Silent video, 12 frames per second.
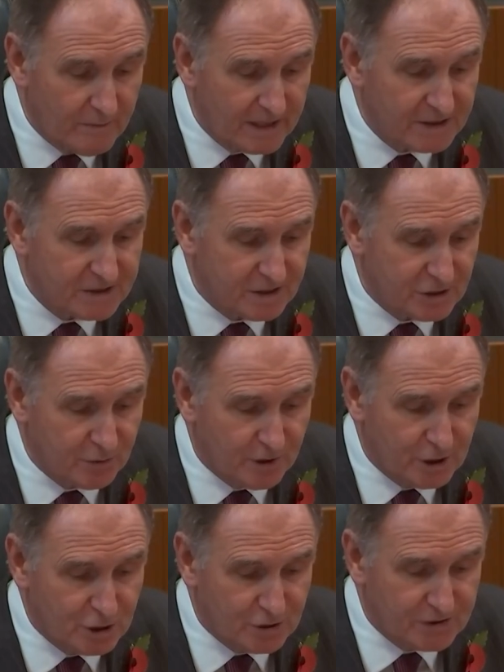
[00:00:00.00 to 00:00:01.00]
many
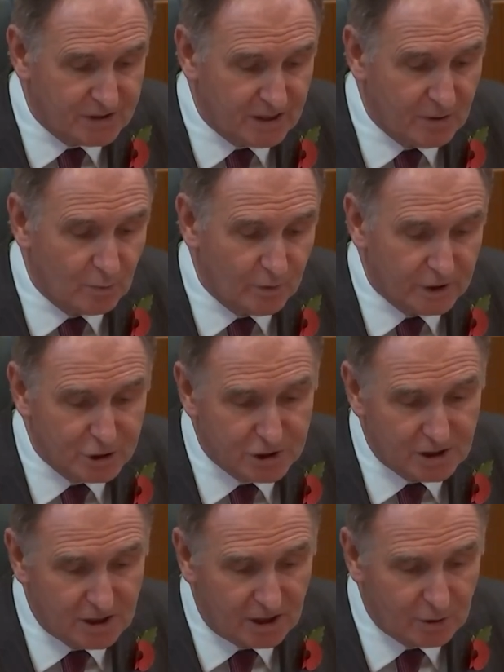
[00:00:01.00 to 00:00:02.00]
situations in which
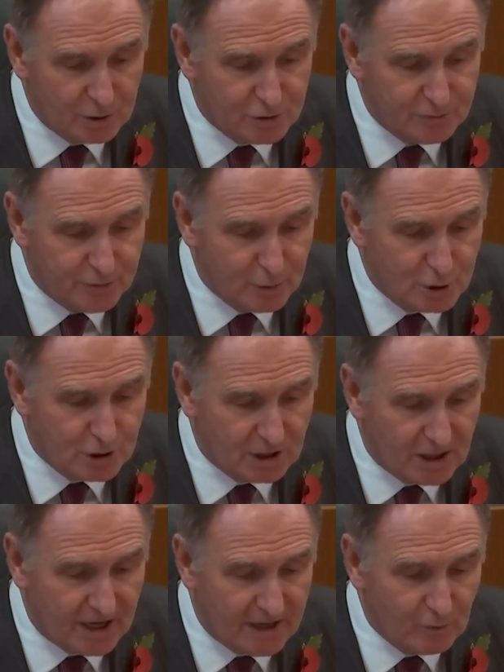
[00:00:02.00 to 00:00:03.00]
a contribution
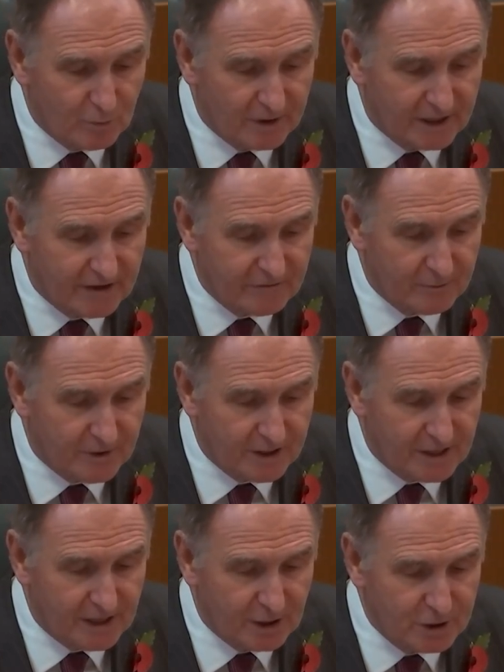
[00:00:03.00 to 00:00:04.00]
claim will be governed by
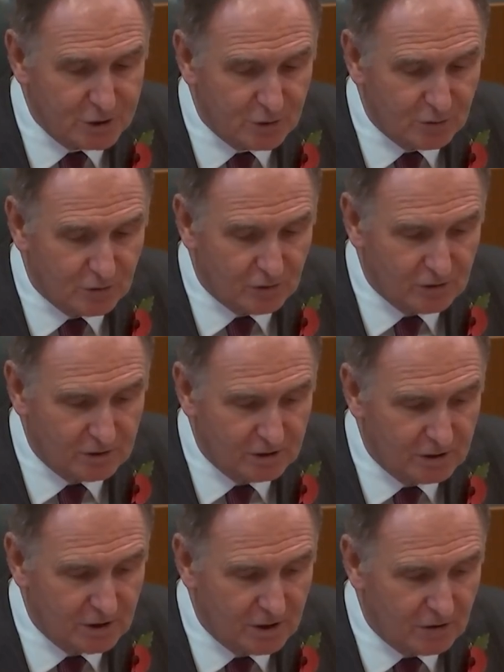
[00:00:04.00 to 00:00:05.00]
English law,
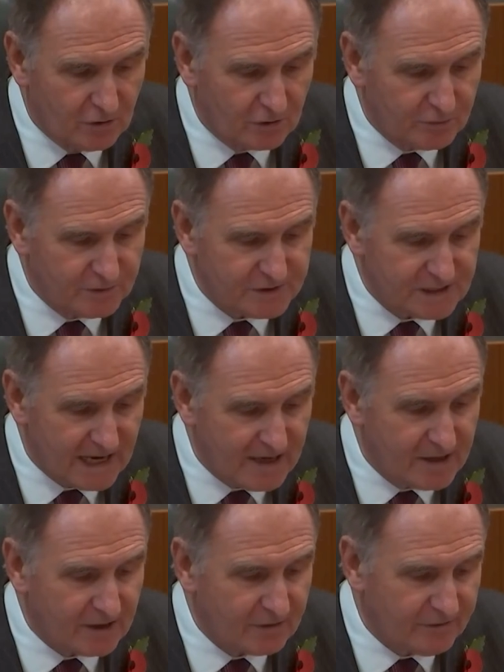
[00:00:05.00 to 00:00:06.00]

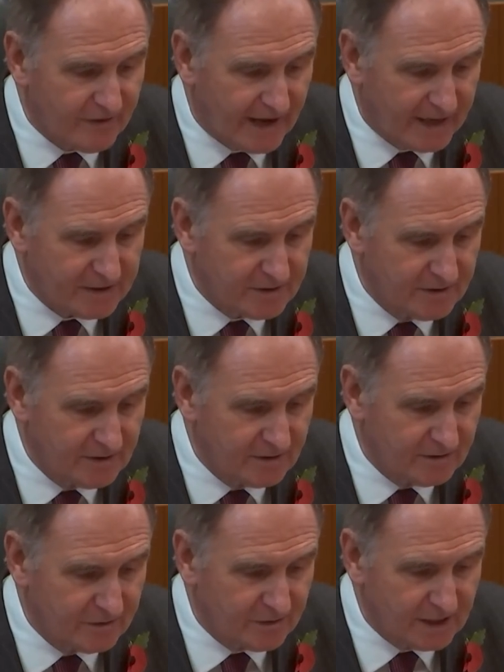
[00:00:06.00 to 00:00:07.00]
notwithstanding the fact
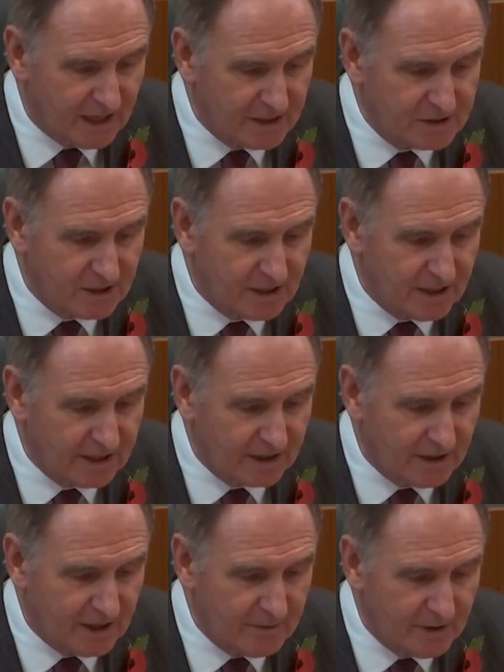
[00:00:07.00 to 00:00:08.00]
that the underlying
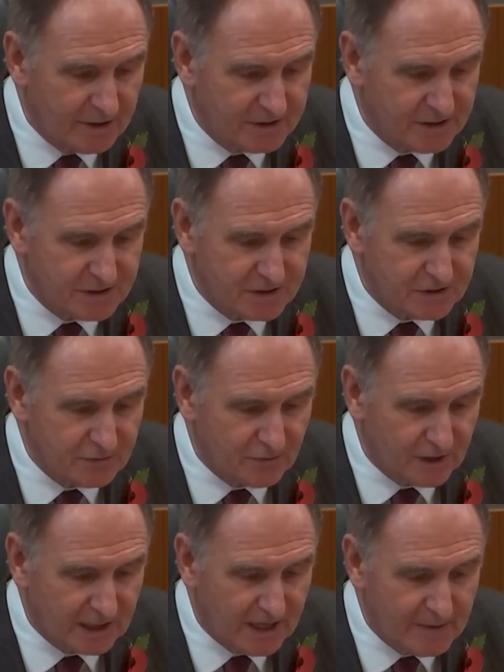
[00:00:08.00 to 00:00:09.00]
liabilities to
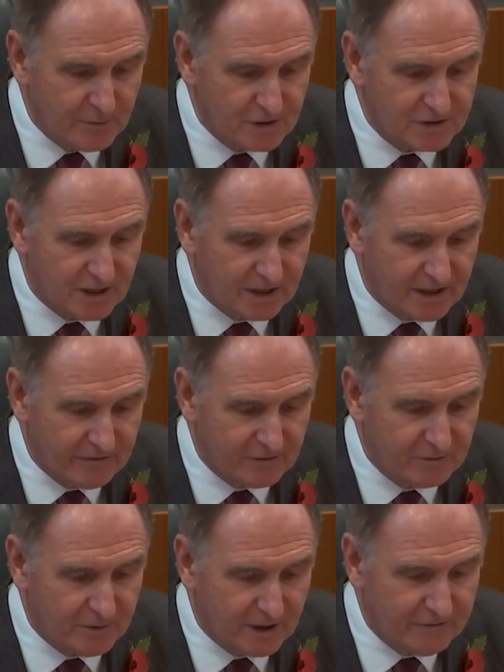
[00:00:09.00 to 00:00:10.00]
the claimant are
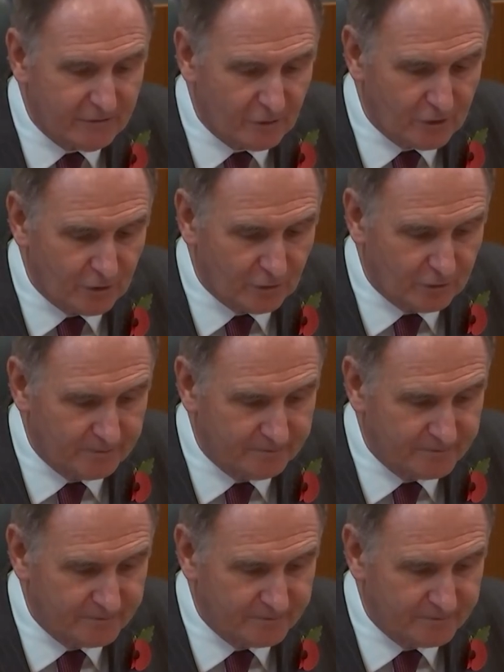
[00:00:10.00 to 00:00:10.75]
governed by a foreign law.